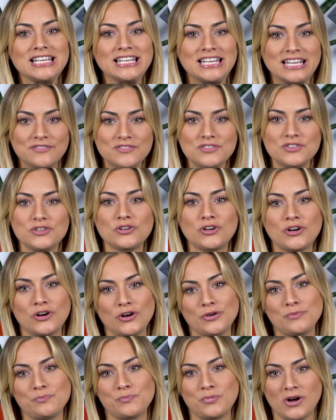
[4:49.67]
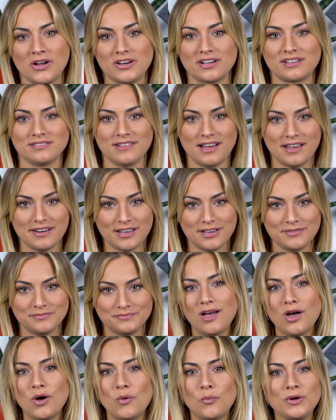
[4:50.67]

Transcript: given their current product lineup.